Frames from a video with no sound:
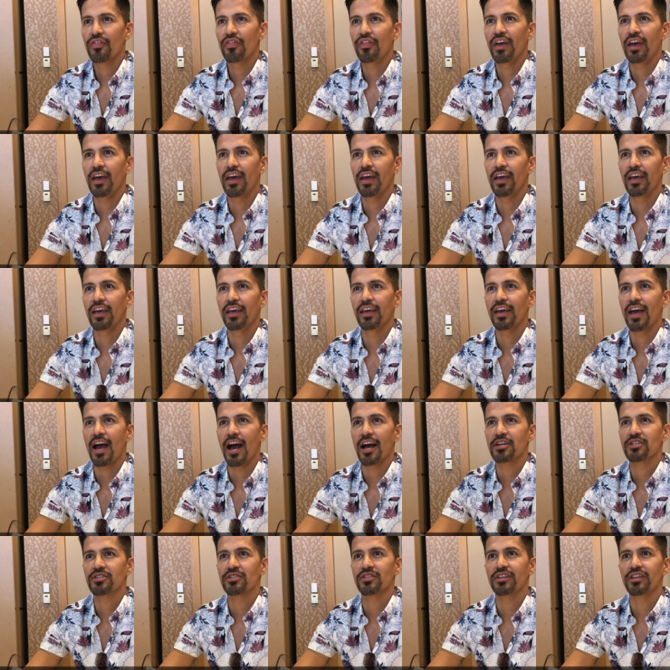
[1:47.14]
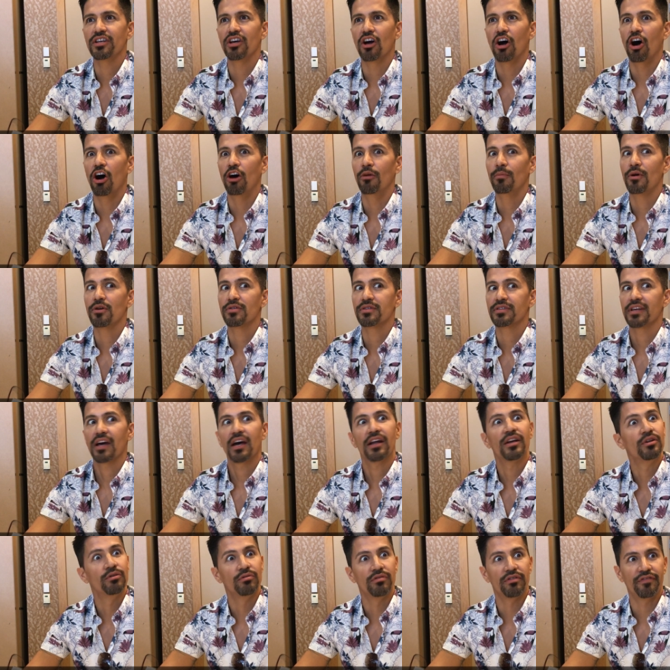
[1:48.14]
They actually almost
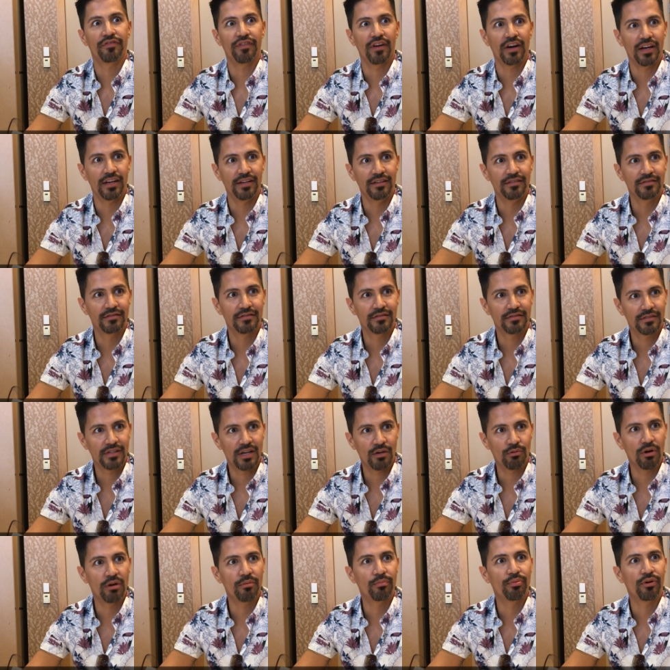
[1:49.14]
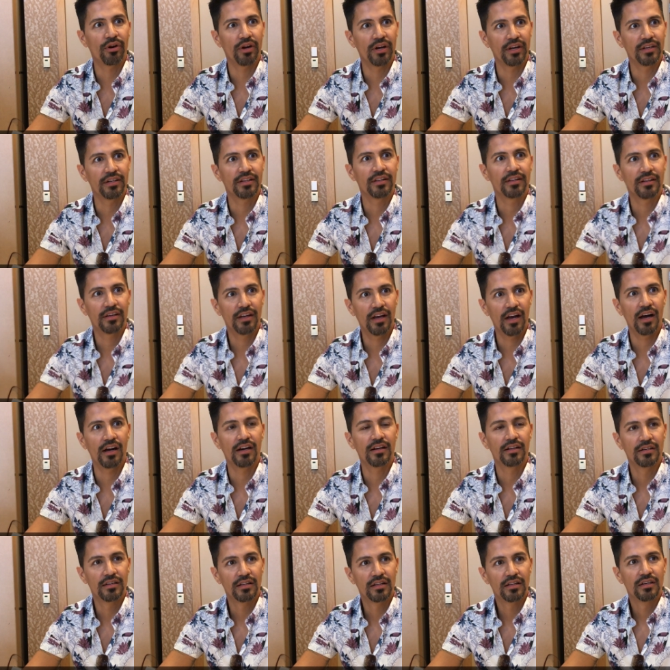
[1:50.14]
got into a fight at one point.
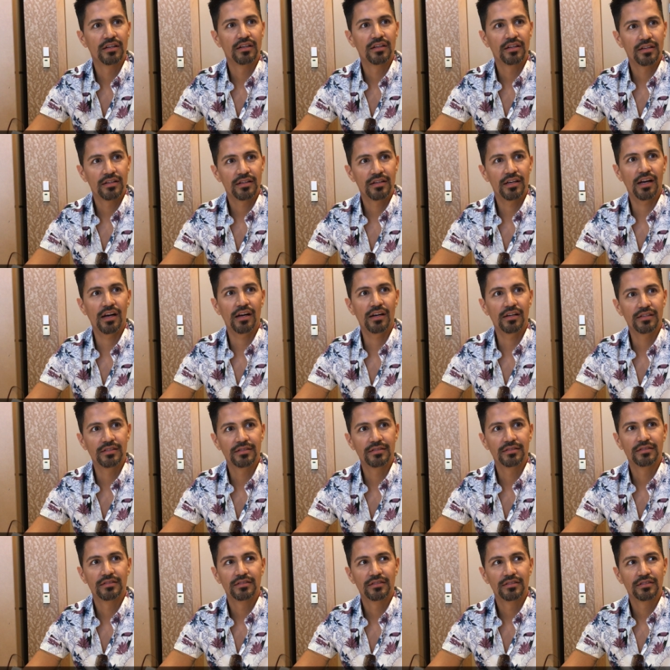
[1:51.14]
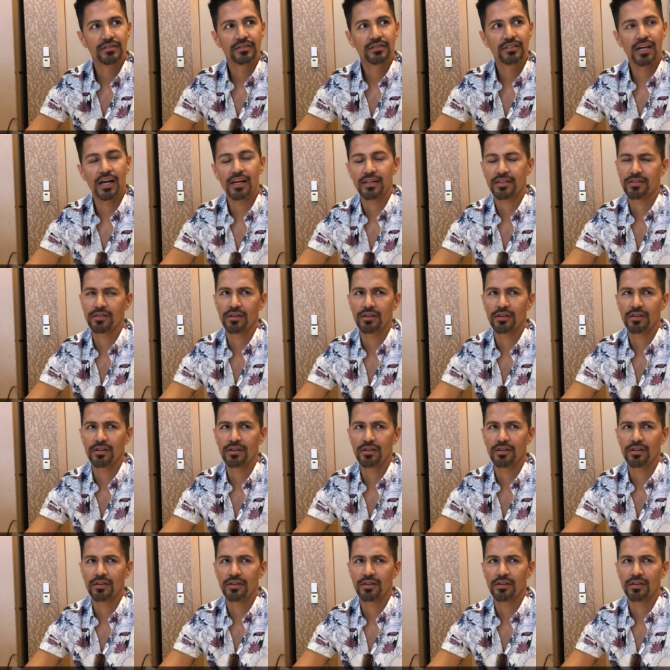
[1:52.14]
Yeah. Wow. yeah.